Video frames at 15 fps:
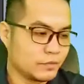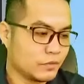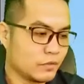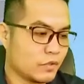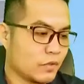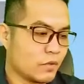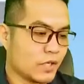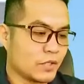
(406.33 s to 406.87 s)

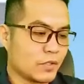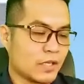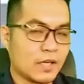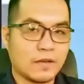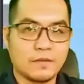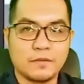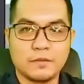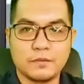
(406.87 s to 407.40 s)
Oh, I should
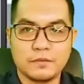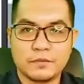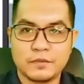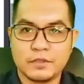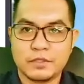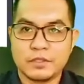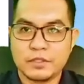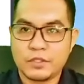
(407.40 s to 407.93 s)
have
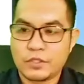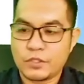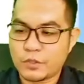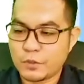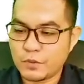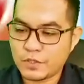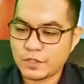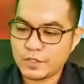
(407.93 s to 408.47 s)

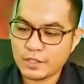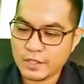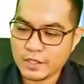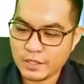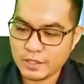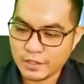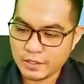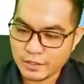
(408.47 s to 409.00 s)
chosen
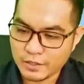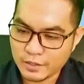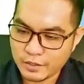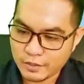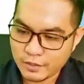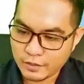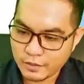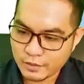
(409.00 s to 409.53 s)

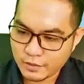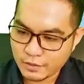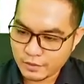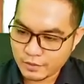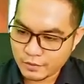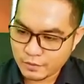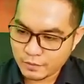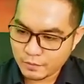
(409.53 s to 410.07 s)
a
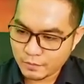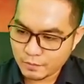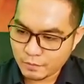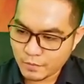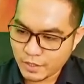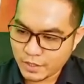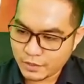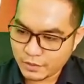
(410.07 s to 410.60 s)

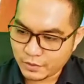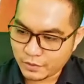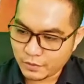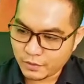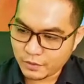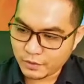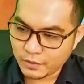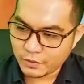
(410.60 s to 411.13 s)
brighter
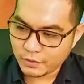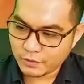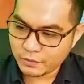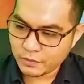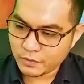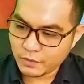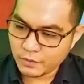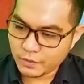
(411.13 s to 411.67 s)
color.
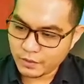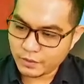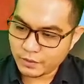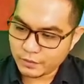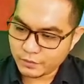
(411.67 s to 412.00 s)
Okay.